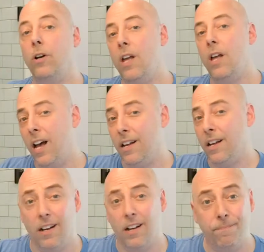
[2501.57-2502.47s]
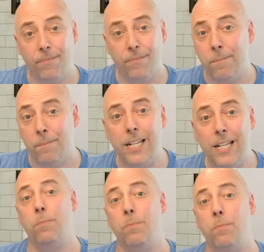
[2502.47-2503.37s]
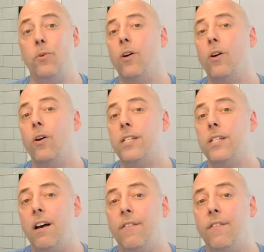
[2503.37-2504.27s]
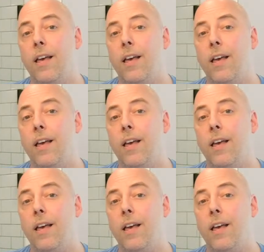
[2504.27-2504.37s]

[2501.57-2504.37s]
a media remote and all this stuff,